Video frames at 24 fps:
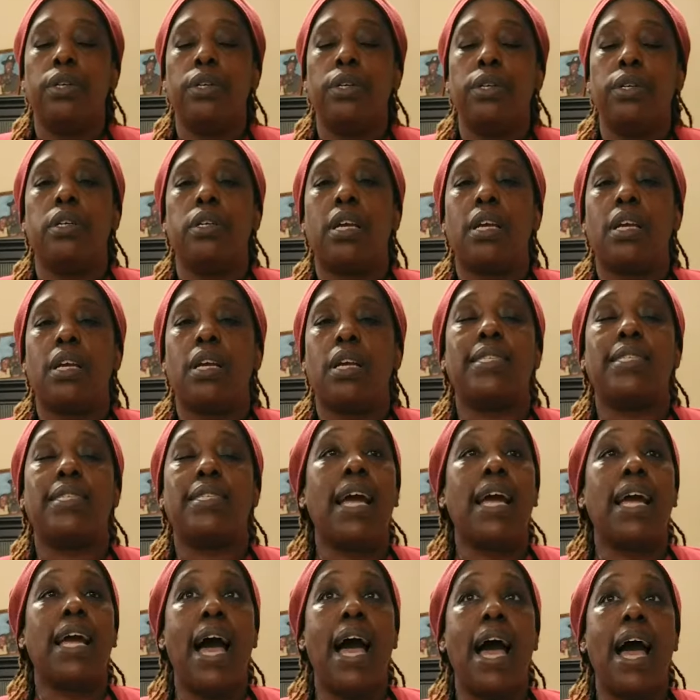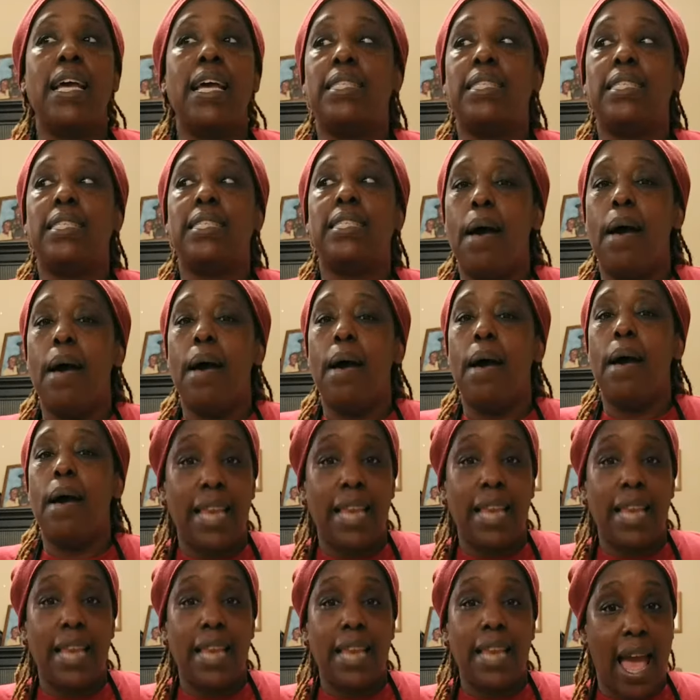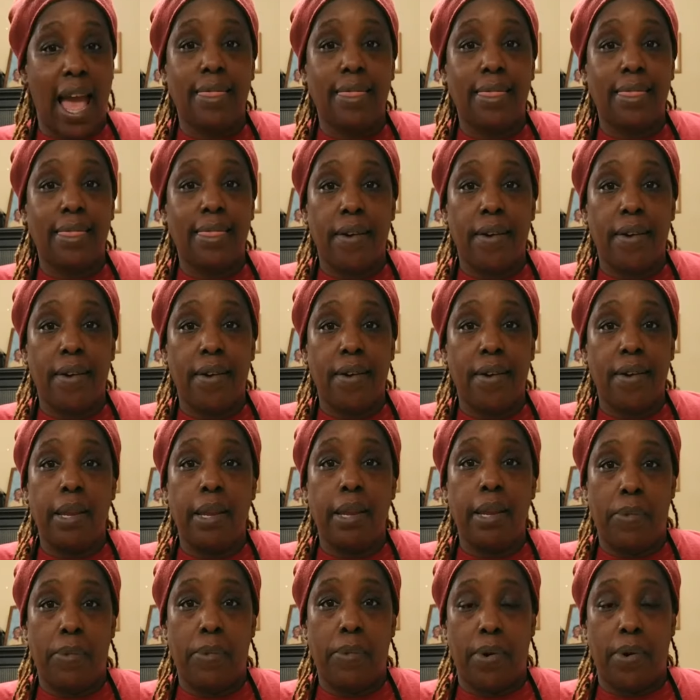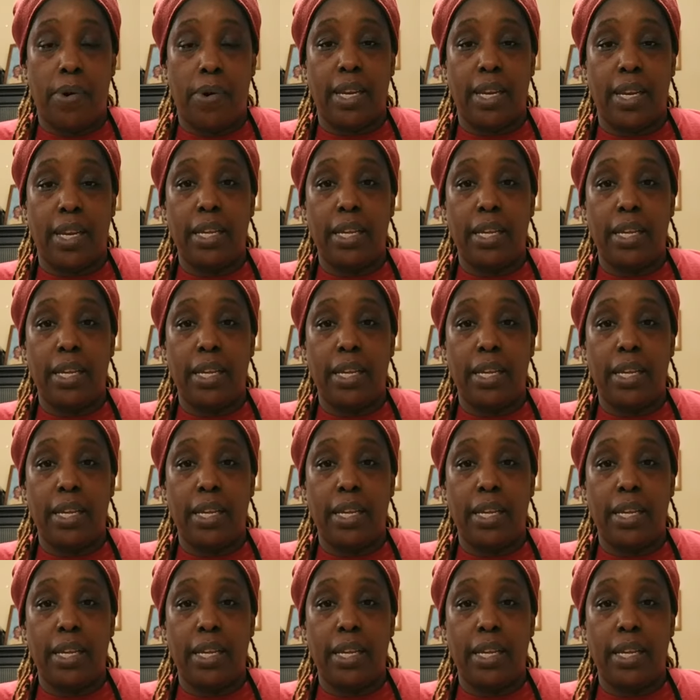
Because I got an exam at 9:30 in the morning.